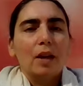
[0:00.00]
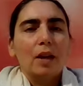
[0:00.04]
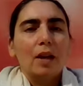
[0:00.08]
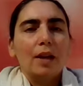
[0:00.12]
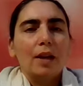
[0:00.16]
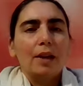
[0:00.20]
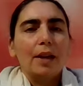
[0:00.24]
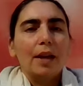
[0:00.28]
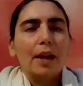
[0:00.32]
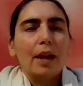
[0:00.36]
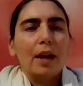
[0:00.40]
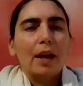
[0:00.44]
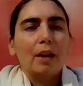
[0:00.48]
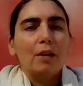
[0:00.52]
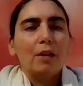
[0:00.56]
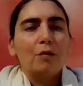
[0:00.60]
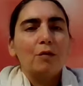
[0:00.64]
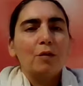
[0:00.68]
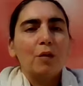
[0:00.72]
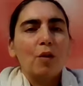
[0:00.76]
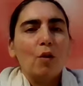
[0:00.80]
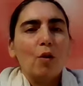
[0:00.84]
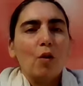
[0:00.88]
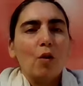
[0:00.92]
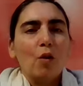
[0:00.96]
I
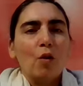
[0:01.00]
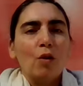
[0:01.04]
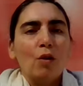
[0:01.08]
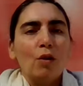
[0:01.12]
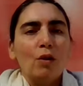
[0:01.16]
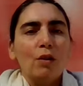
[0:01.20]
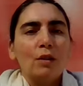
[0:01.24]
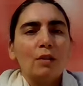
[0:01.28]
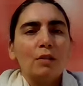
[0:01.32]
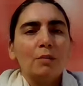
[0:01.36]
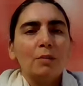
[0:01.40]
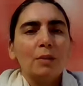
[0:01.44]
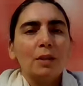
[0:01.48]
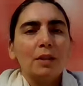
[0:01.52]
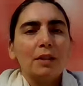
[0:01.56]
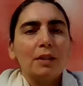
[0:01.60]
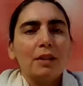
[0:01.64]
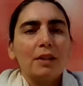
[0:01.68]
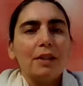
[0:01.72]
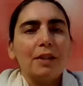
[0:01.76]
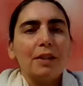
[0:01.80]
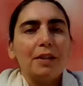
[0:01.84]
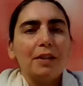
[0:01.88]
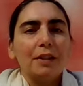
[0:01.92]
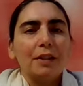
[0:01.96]
have all the
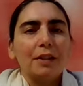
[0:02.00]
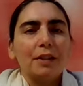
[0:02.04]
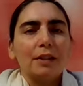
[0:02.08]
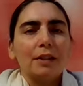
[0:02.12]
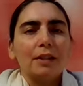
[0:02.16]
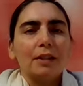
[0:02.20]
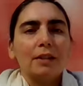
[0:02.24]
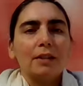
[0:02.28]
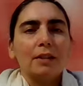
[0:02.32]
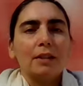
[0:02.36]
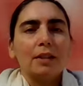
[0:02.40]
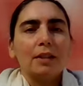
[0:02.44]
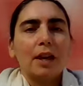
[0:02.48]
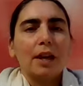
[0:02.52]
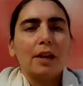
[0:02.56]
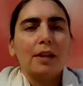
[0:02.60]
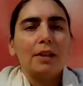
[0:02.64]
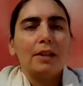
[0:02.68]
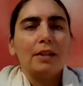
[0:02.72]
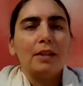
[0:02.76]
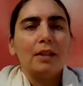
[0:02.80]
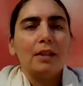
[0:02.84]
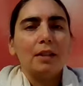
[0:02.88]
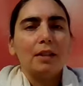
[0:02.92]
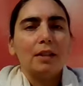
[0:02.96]
material that I
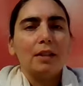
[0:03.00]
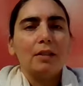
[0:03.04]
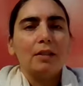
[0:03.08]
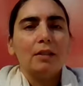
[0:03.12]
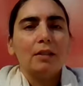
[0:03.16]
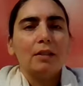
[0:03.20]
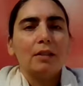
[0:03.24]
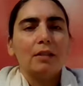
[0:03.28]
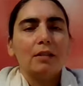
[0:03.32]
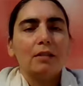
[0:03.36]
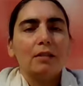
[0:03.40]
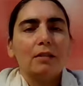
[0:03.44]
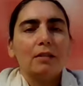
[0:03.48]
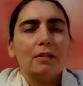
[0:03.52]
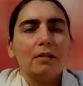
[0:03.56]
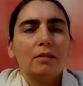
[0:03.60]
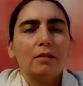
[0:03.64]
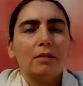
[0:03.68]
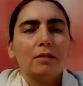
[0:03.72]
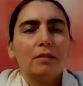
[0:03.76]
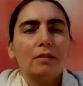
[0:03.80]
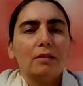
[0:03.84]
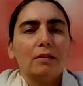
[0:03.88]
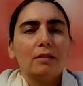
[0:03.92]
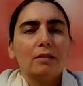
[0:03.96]
need
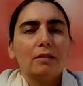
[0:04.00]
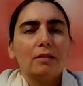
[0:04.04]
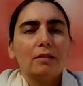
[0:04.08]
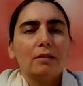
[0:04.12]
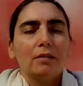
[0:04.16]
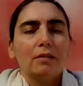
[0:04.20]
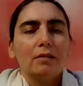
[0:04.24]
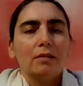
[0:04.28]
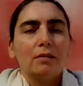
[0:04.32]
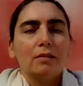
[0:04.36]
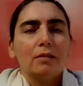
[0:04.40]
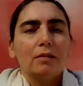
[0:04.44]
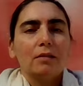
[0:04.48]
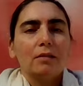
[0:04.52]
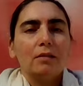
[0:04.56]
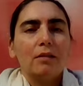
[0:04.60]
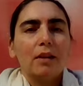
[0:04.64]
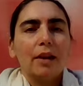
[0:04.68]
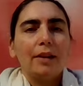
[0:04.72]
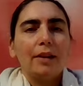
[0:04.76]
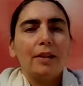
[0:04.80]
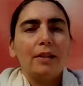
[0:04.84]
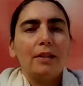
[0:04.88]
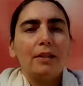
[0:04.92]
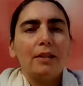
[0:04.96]

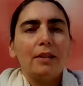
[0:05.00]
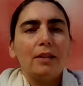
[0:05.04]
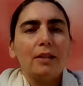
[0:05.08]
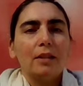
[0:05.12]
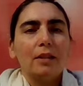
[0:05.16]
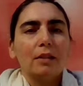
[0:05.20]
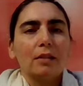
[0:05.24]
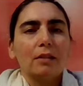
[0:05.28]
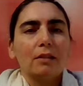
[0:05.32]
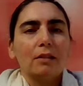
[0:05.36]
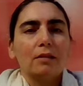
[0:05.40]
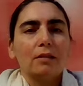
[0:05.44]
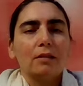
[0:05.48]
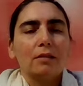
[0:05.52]
right here.